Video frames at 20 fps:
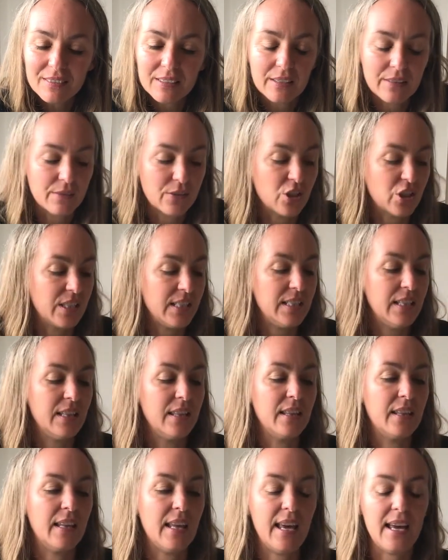Oh, she
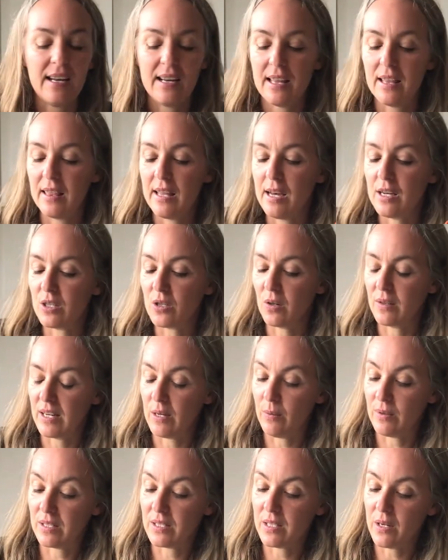did that, and that
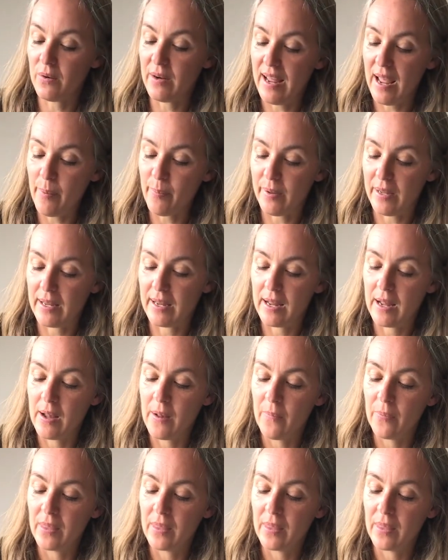donkey was so happy.